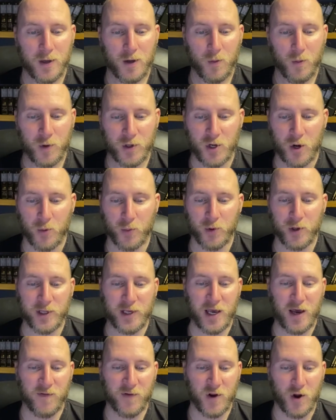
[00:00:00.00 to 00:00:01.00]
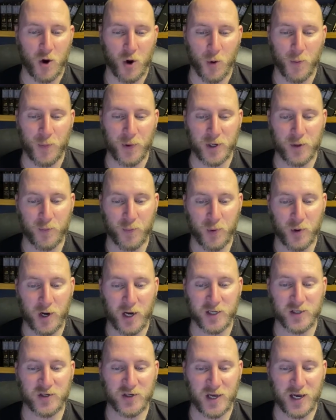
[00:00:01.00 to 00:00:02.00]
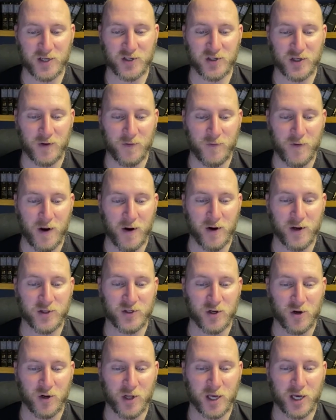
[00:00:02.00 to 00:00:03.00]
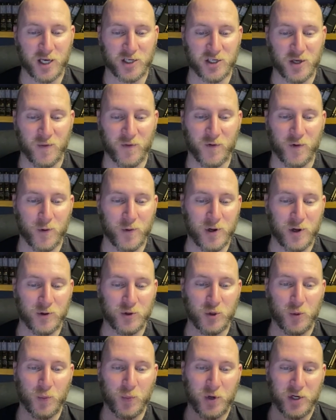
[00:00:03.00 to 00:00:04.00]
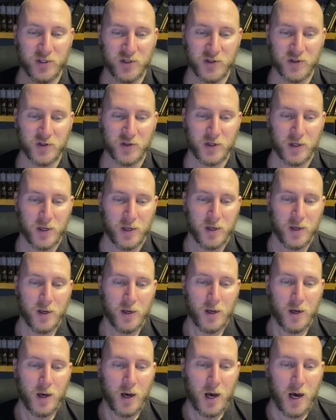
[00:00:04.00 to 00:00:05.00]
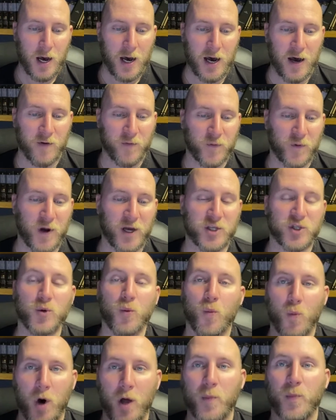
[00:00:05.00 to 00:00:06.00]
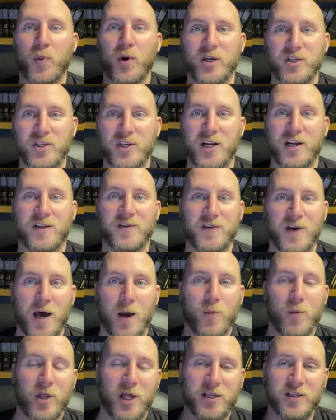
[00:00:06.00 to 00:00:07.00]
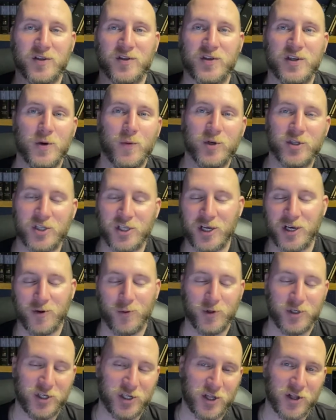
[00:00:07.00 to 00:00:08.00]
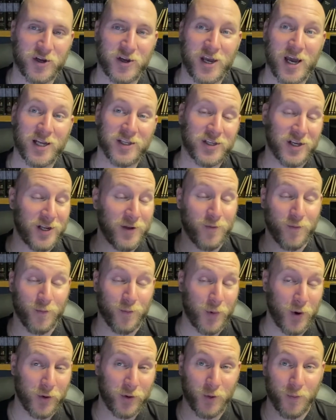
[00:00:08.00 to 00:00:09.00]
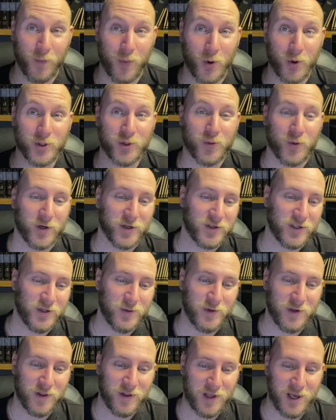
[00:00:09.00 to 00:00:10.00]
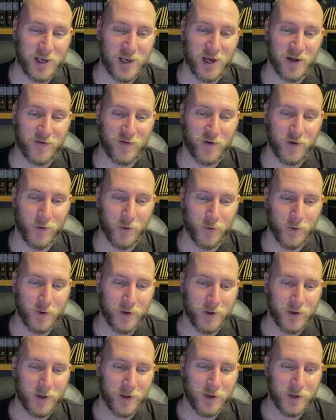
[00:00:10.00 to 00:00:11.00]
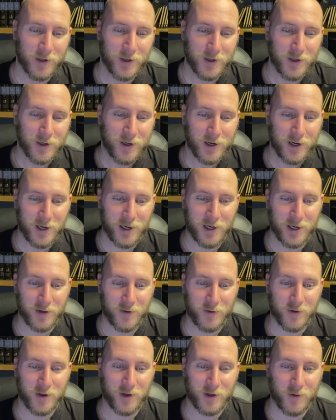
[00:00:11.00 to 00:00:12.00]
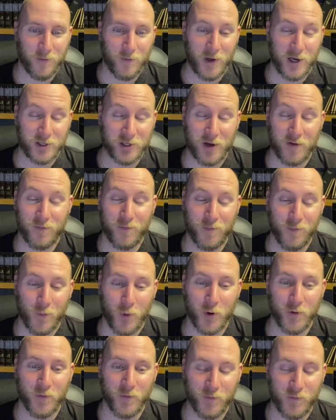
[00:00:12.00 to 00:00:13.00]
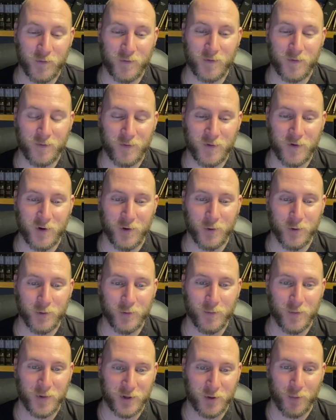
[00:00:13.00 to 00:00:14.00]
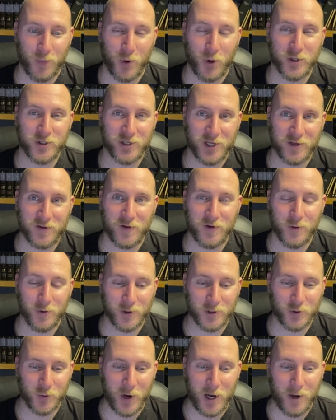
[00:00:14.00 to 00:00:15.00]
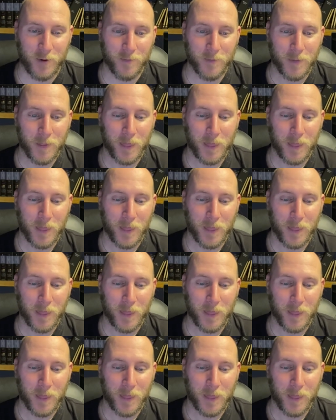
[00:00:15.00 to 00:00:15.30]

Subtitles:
We don't really have an opening process. It varies, or like I said before, we don't do presents. For us, one present at a time. We like to see what each other gets, and both the boys want to see what they get, too. Actually, I have more than two, but the boys like to do it as well.